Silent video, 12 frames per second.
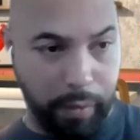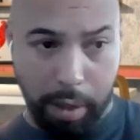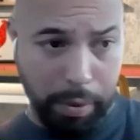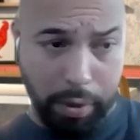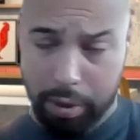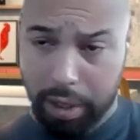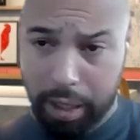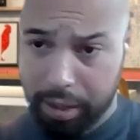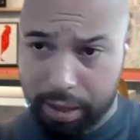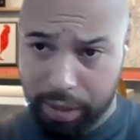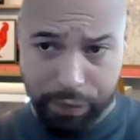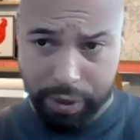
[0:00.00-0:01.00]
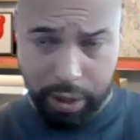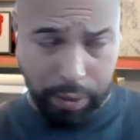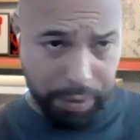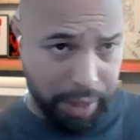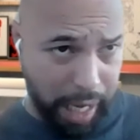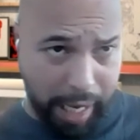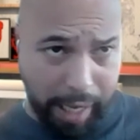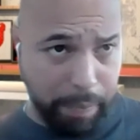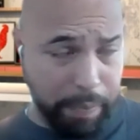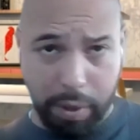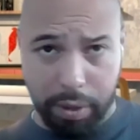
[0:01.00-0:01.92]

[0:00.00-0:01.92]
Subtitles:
I'm on LinkedIn every single day,